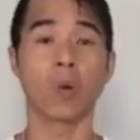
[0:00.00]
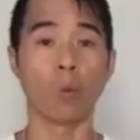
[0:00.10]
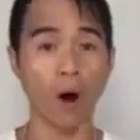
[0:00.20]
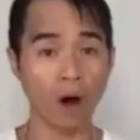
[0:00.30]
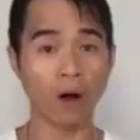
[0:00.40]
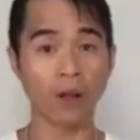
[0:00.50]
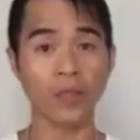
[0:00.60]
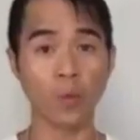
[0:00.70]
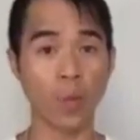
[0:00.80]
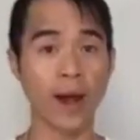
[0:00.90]
all
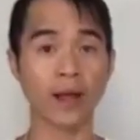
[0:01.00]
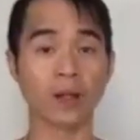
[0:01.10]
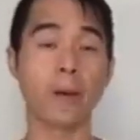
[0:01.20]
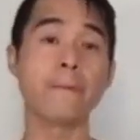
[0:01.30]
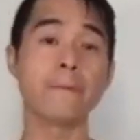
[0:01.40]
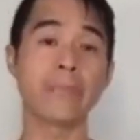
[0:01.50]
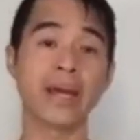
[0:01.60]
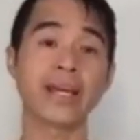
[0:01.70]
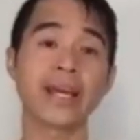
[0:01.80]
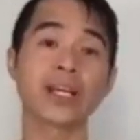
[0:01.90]
the while
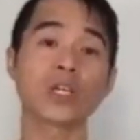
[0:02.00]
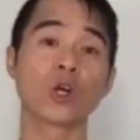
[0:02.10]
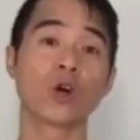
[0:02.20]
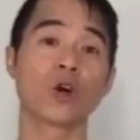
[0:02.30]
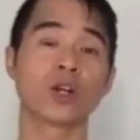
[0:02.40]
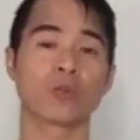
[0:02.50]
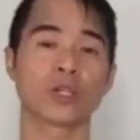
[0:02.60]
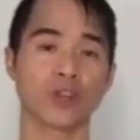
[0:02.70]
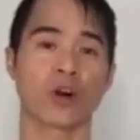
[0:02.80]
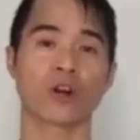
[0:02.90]
making good
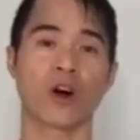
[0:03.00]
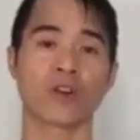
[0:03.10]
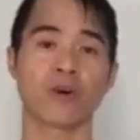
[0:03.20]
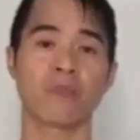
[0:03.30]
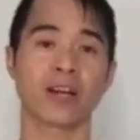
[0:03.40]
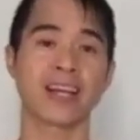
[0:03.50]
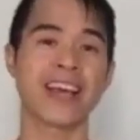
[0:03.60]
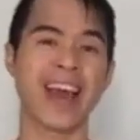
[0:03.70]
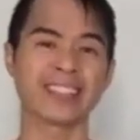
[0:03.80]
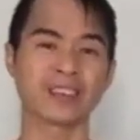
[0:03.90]
return on your
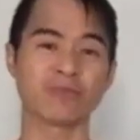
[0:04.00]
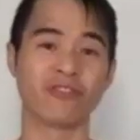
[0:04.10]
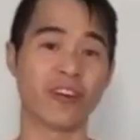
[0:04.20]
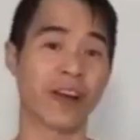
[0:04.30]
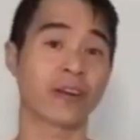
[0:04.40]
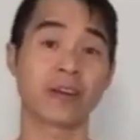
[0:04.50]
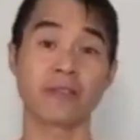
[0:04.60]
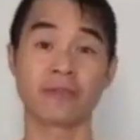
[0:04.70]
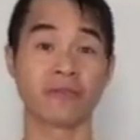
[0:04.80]
money and very